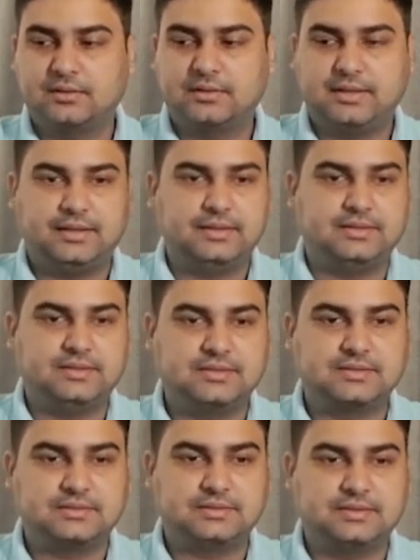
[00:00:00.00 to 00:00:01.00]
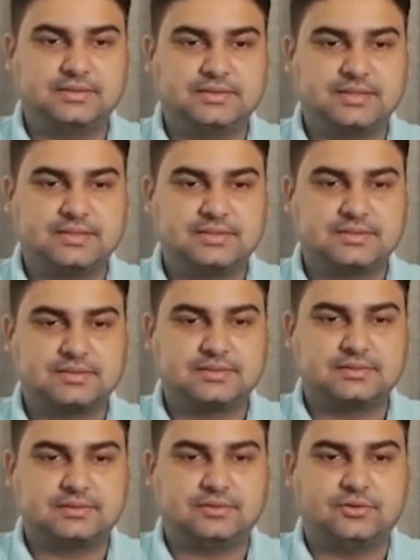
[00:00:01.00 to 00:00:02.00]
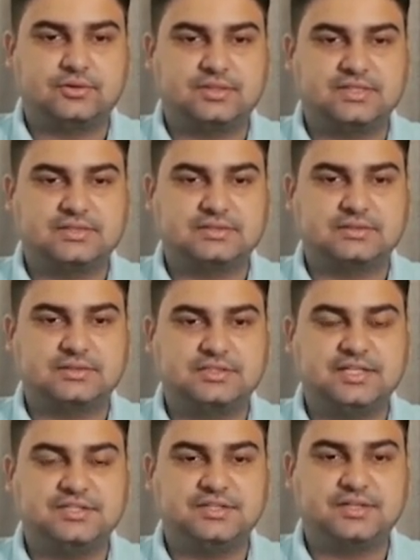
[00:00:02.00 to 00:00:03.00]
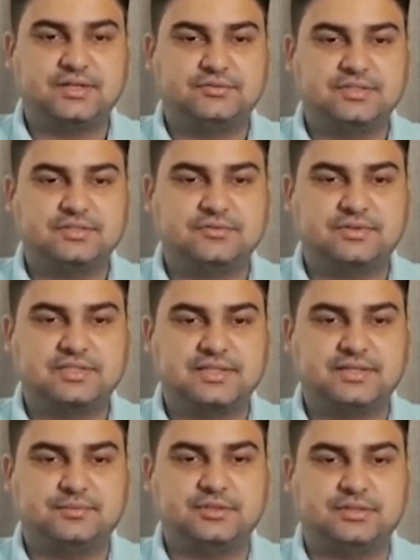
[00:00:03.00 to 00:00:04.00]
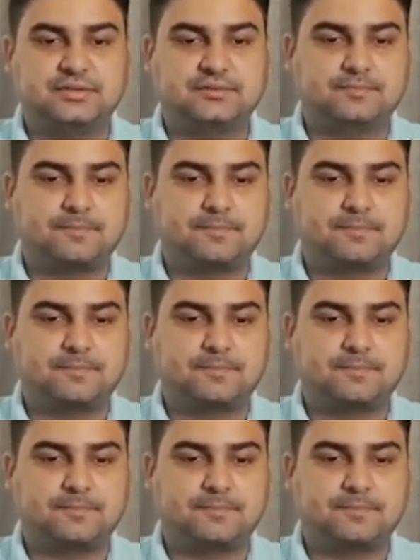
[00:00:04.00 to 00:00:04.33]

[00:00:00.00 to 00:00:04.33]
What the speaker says: And this distance or this change in draft is 1 centimeter.